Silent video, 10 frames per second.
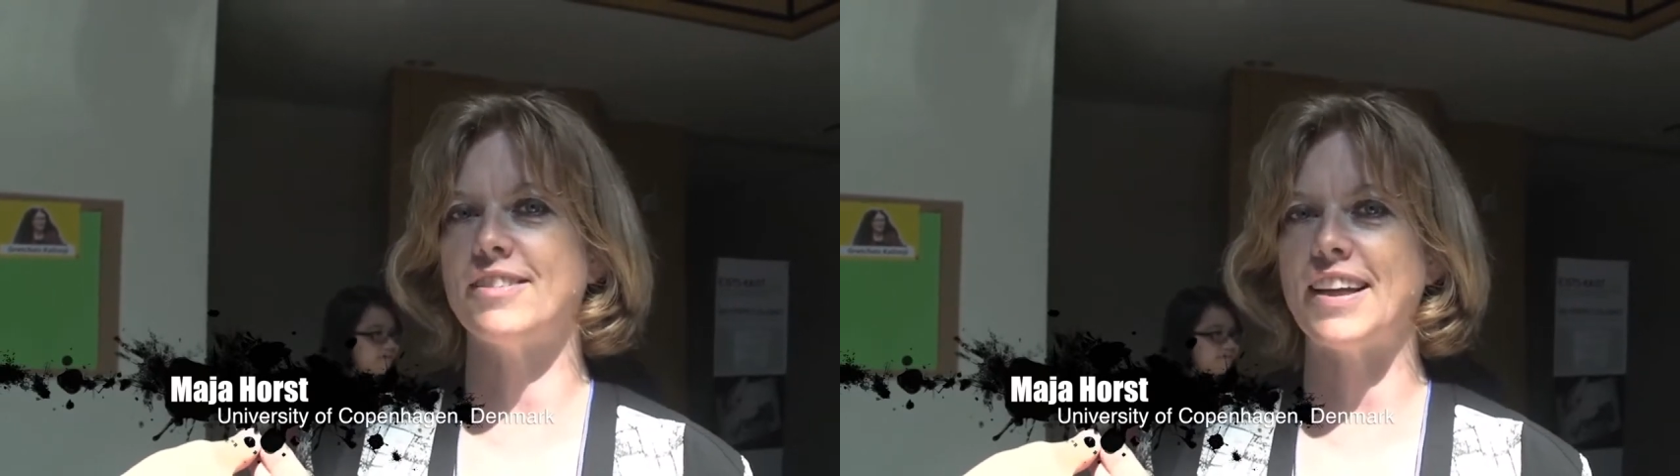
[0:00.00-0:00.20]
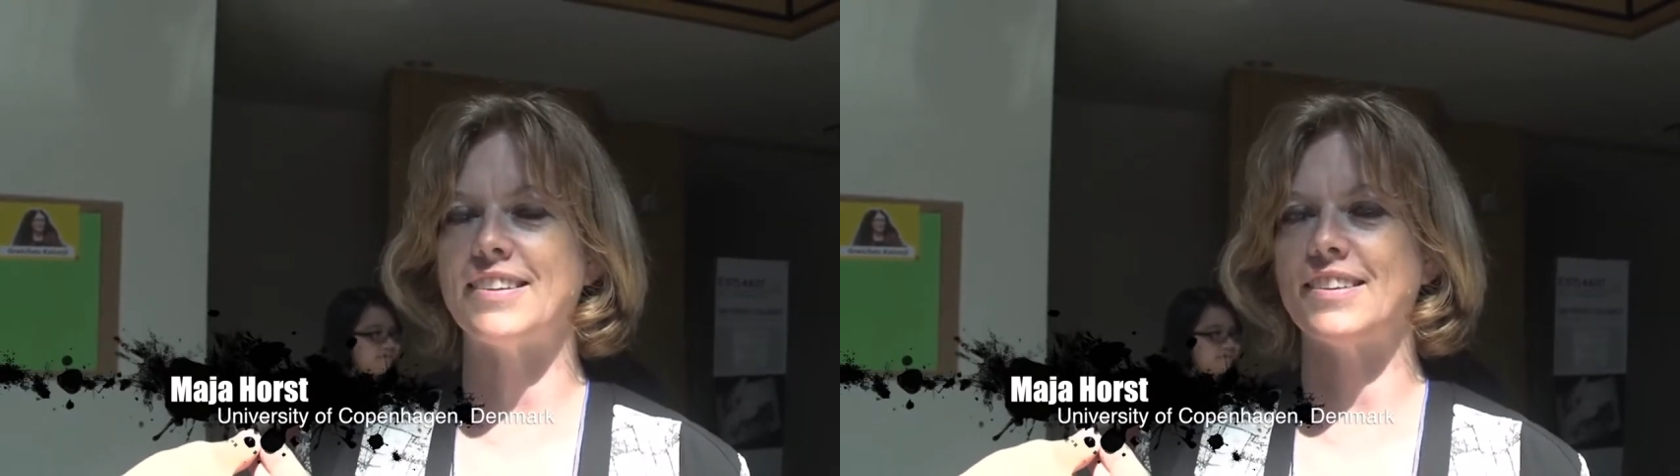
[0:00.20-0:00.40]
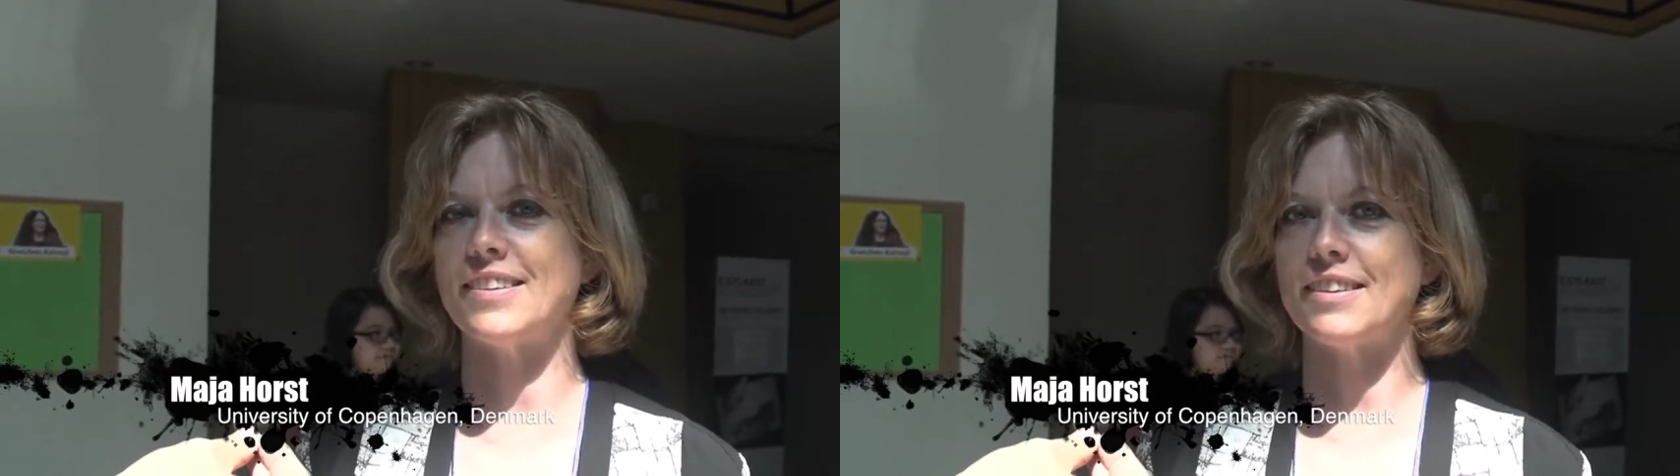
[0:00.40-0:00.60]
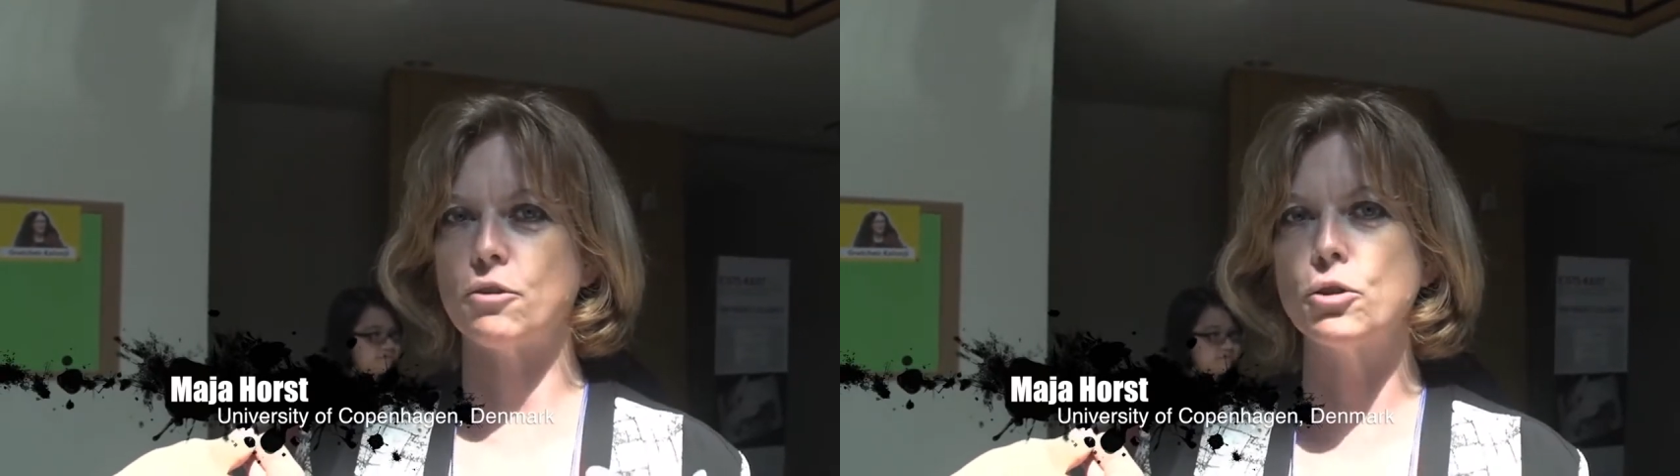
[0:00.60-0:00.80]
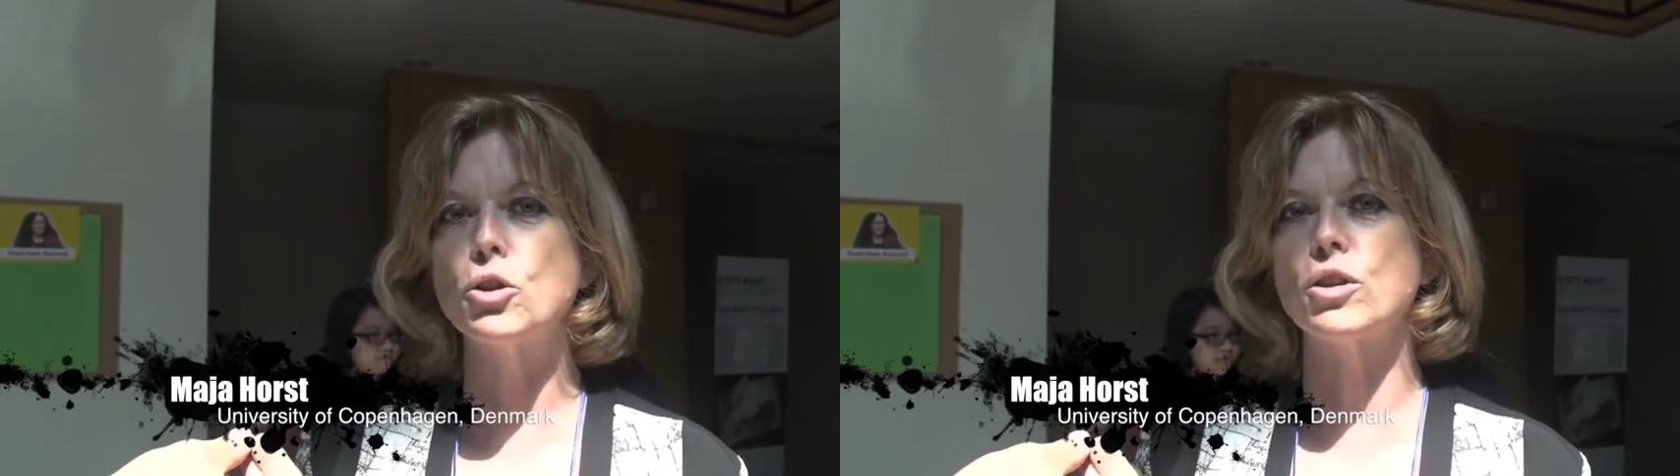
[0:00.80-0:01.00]
That's
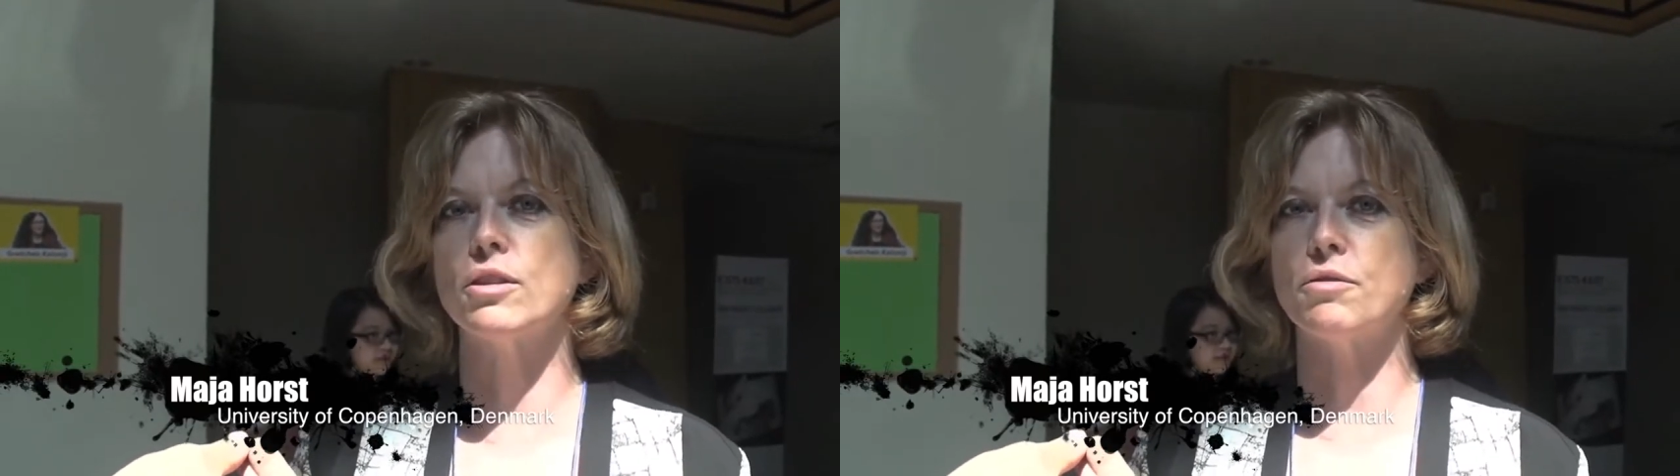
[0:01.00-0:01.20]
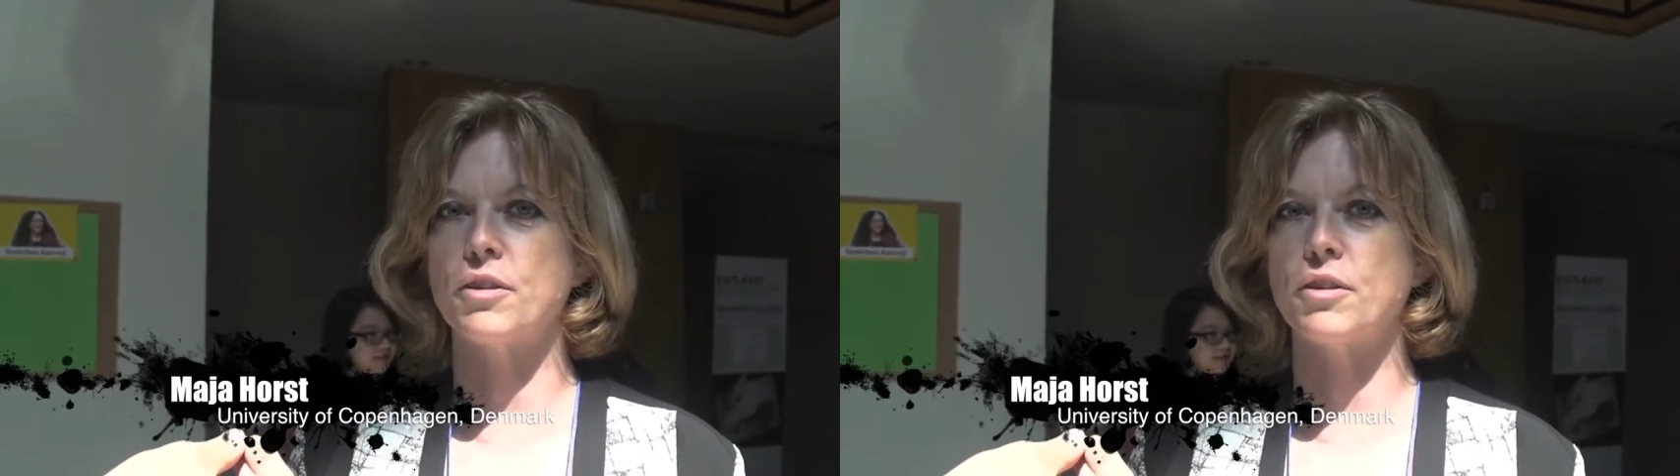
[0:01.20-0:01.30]
crucial